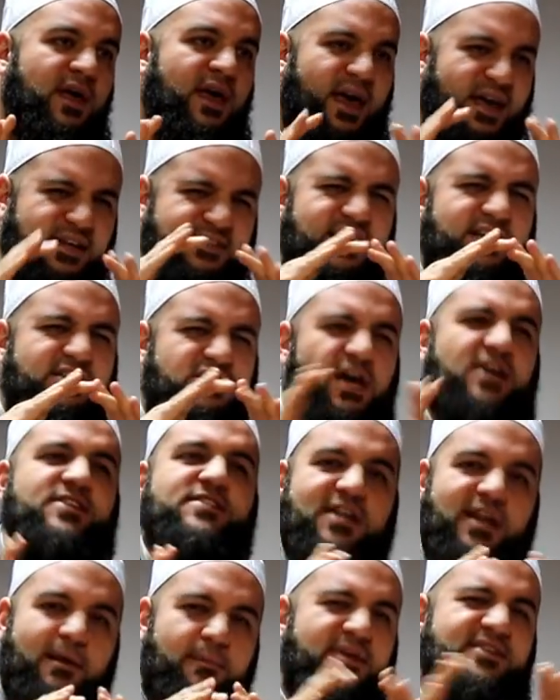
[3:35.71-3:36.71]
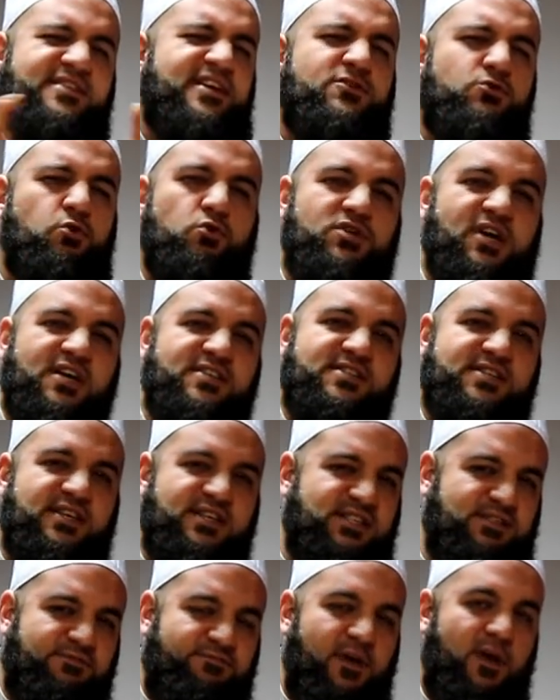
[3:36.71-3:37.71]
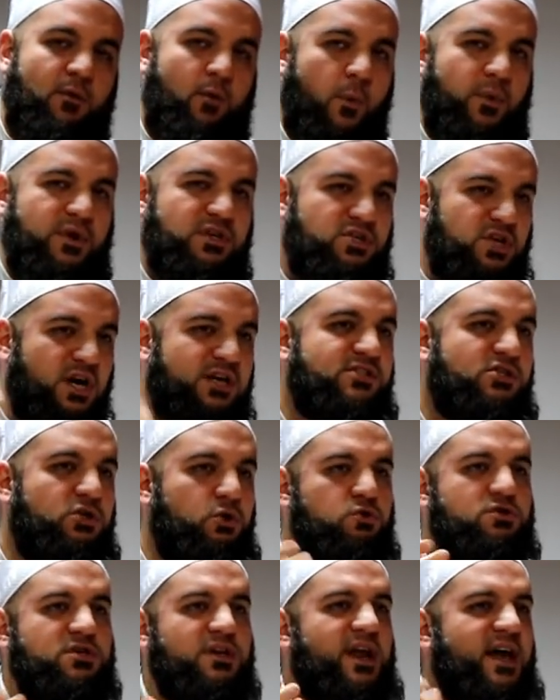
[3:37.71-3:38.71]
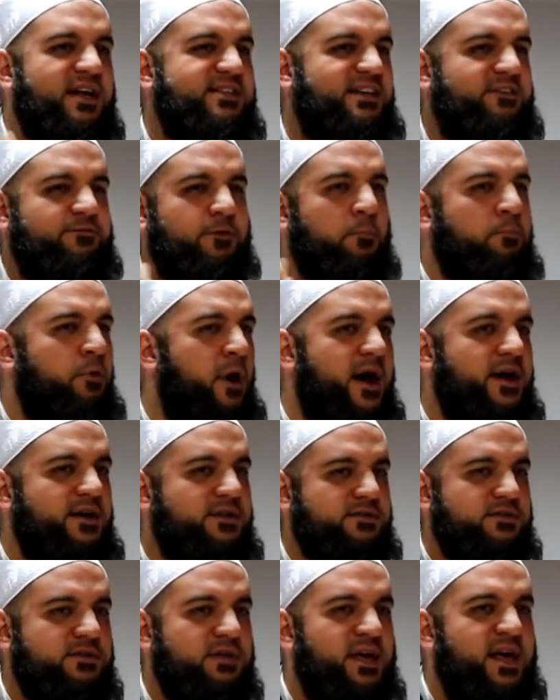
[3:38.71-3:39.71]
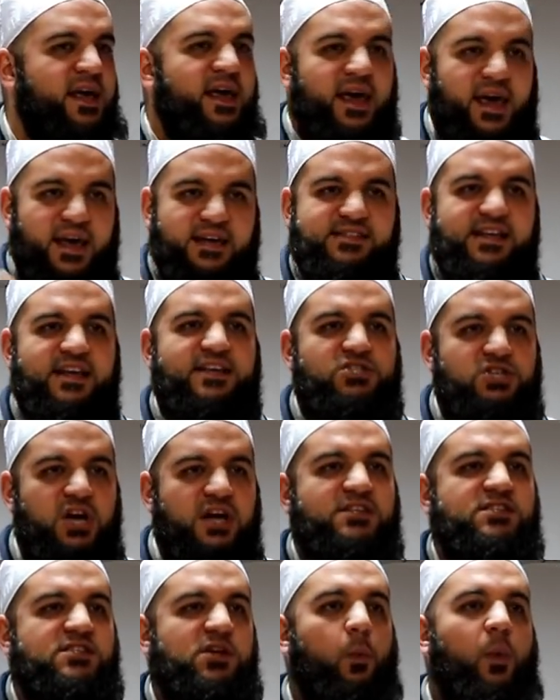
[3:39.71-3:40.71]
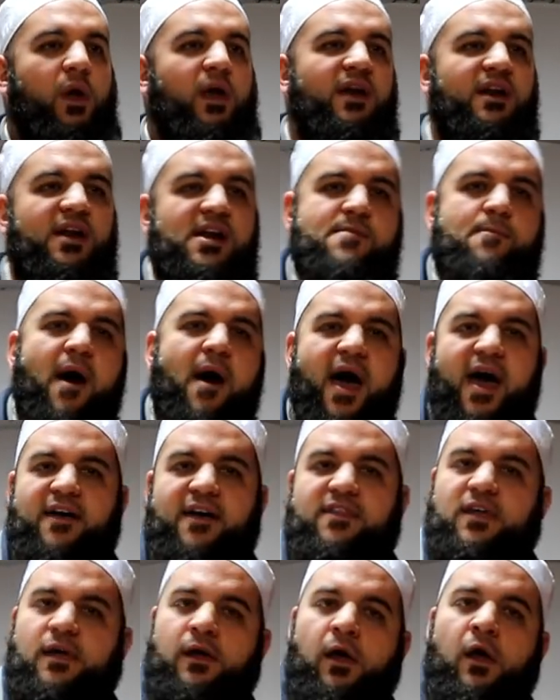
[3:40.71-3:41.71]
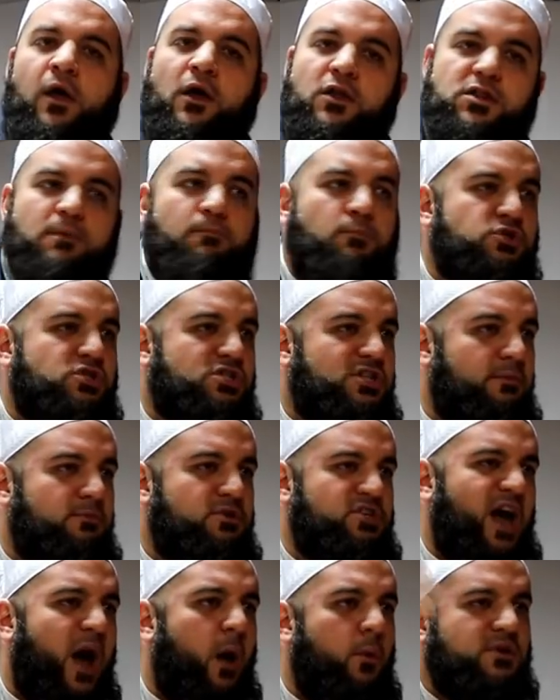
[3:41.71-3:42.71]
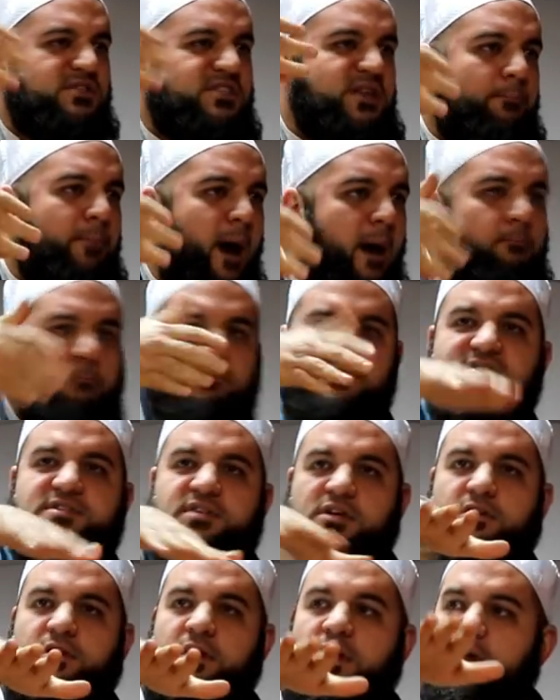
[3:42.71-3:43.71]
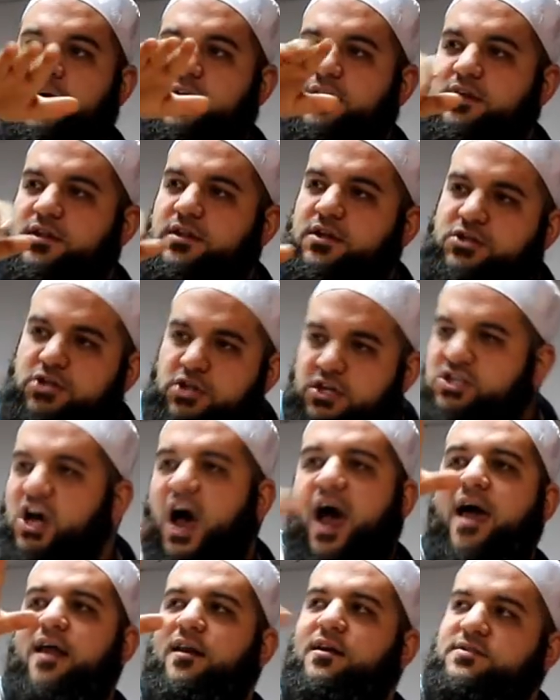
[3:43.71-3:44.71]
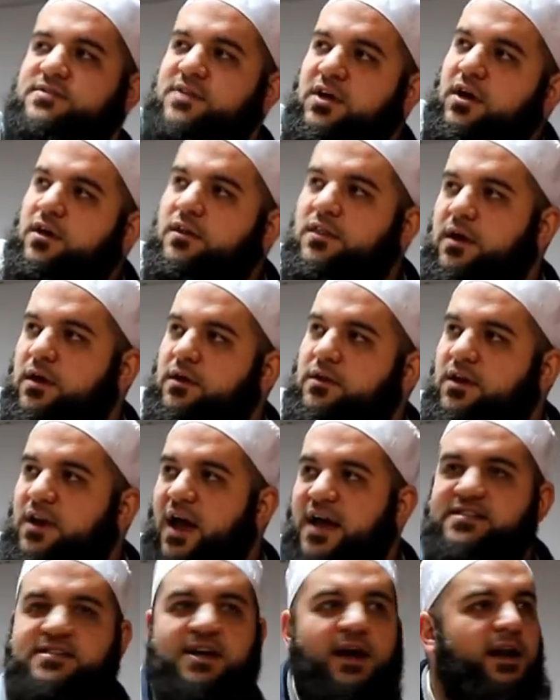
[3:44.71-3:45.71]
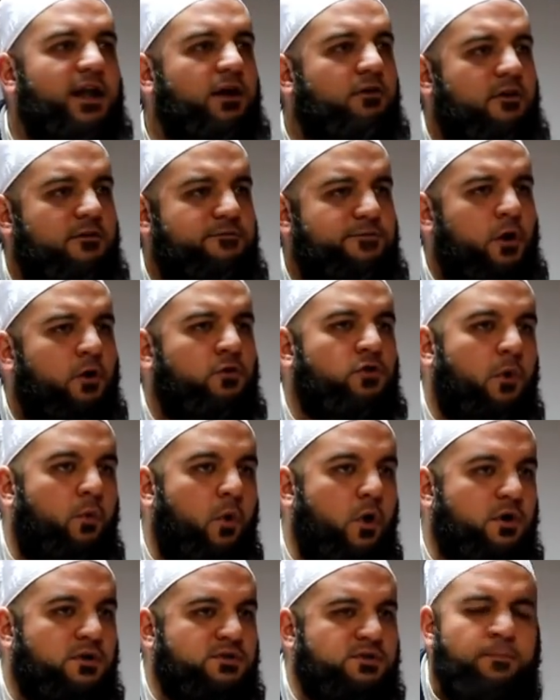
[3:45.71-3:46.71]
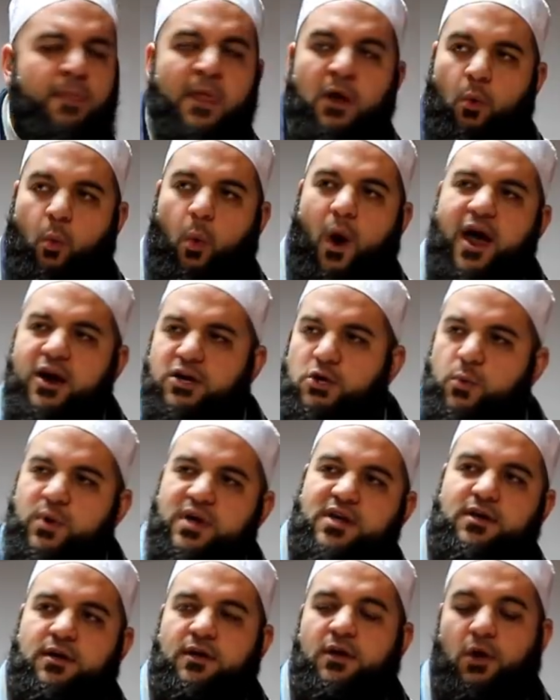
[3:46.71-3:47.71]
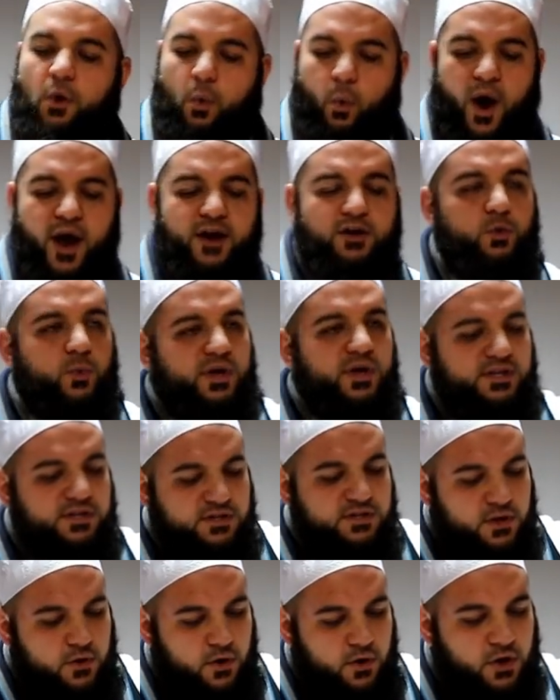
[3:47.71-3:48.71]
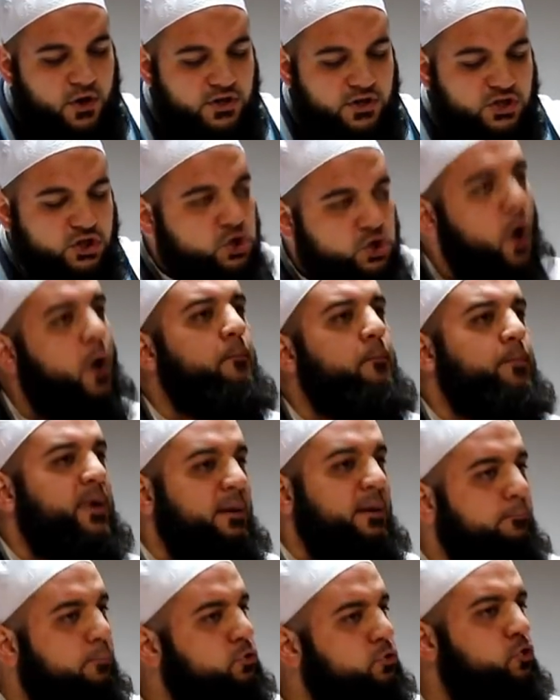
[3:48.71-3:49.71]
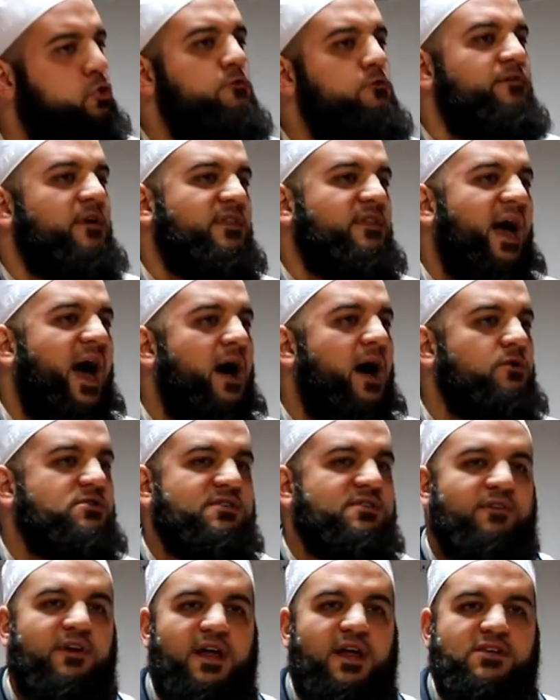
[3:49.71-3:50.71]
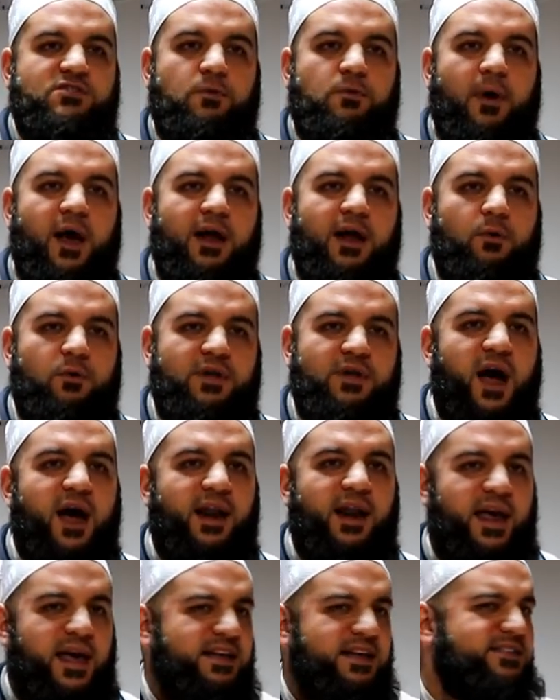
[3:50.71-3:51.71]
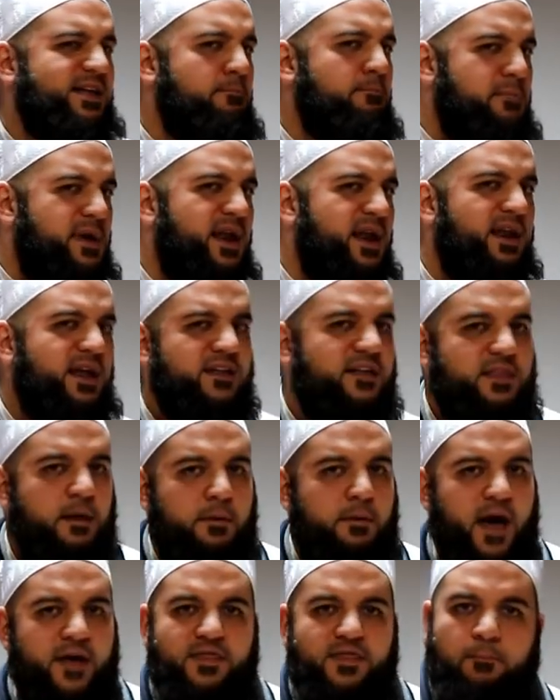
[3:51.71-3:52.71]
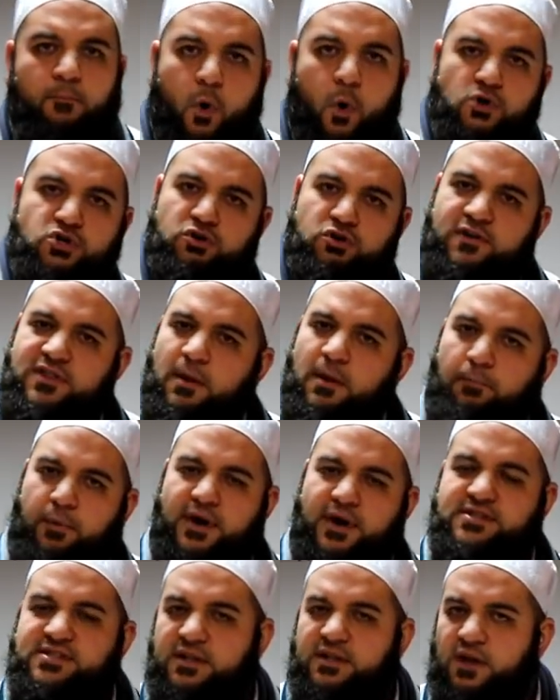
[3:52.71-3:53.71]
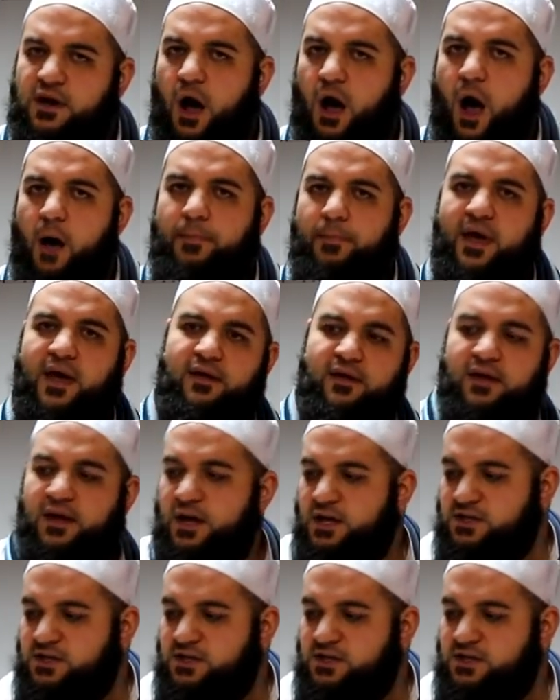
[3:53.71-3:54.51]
Is it just limited to just this sphere where we just utilize it for prayers? Is it just so we can admire the Muslim showers, the pumps, the tiles, the nice calligraphy on the walls? Where do we stop improving the house of Allah subhanahu wa ta'ala? Is it merely at the mortar and the bricks and the carpet?